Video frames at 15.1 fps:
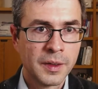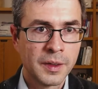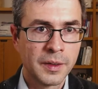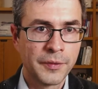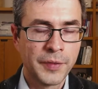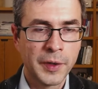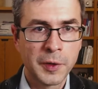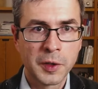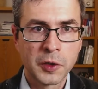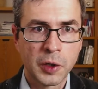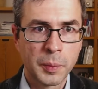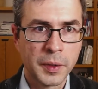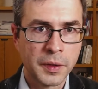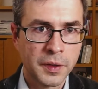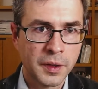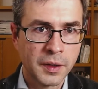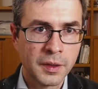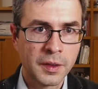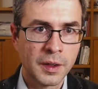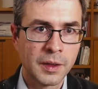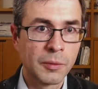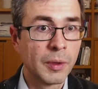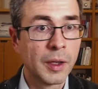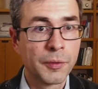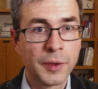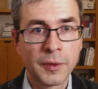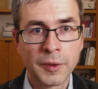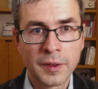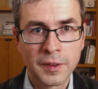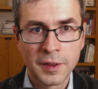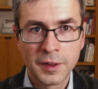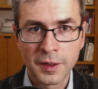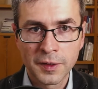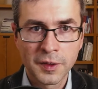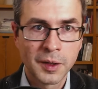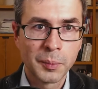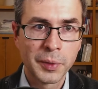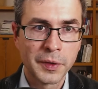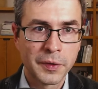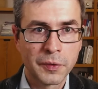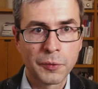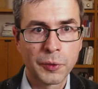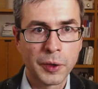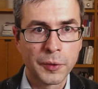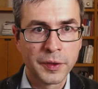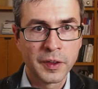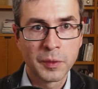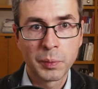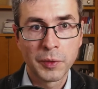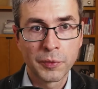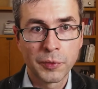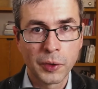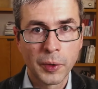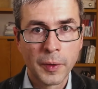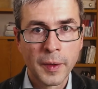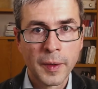A very common thing, and we have even seen examples of this before.